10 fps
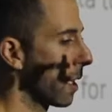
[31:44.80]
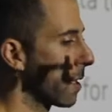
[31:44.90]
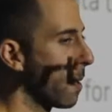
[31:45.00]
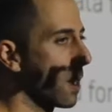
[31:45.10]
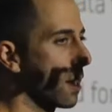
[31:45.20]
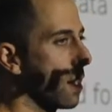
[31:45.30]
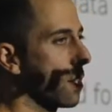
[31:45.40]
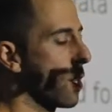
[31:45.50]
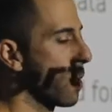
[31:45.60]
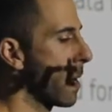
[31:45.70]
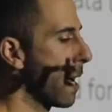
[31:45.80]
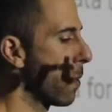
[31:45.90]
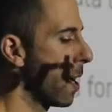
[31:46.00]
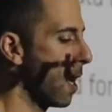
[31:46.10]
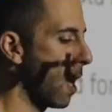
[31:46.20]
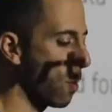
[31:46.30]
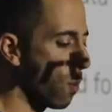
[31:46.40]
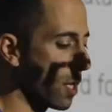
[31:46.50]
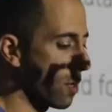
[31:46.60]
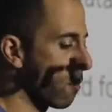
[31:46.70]
at something like Snowplow.
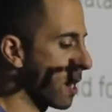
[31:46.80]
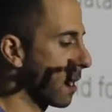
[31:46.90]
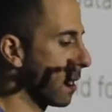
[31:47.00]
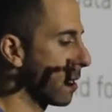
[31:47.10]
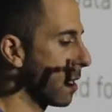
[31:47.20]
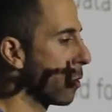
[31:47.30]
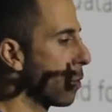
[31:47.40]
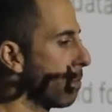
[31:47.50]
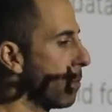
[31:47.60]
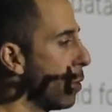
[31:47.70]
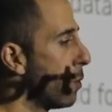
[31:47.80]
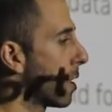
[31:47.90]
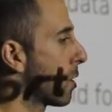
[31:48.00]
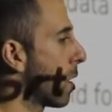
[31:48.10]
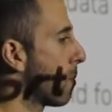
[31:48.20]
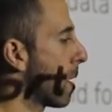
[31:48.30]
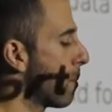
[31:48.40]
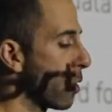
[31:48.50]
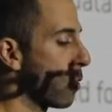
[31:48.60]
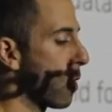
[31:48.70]
Otherwise, the risk is that you're using Snowplow,
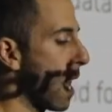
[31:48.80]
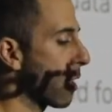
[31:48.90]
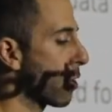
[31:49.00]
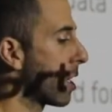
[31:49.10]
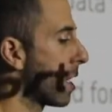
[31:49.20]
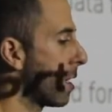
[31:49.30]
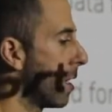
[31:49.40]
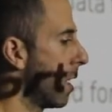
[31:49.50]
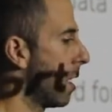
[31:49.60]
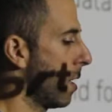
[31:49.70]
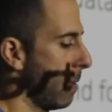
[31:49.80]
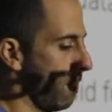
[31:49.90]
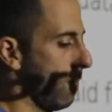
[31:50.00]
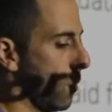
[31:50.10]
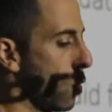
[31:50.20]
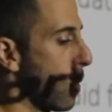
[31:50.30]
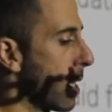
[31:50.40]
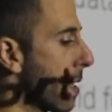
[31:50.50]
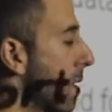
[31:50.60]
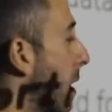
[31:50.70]
but you're not actually
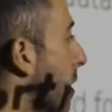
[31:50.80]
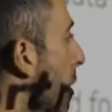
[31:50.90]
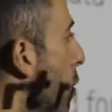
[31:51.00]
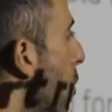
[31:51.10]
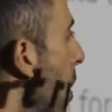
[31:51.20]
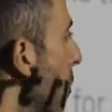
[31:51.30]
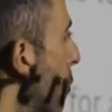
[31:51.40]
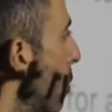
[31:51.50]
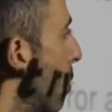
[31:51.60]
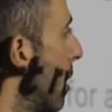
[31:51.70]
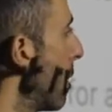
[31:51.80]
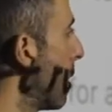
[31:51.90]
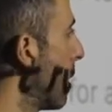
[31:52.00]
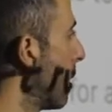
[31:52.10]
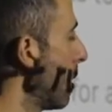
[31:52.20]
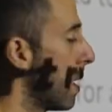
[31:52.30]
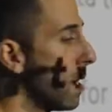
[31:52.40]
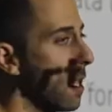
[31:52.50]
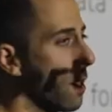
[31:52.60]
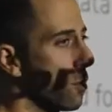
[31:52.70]
doing the things that you can't do in
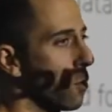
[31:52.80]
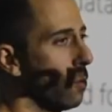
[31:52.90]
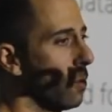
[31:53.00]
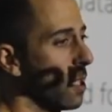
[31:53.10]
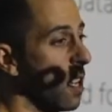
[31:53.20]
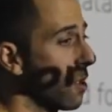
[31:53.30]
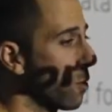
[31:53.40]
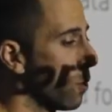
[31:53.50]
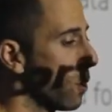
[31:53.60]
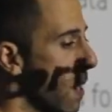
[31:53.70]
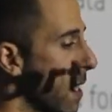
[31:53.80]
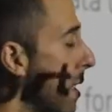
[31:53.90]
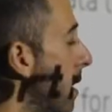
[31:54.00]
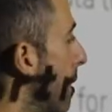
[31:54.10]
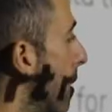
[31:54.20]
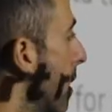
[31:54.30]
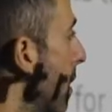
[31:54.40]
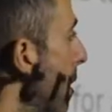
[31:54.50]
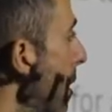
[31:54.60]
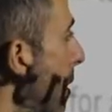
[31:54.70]
the other tools, and the other tools make the easier
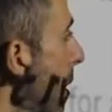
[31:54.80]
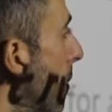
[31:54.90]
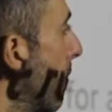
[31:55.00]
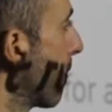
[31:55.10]
things easier.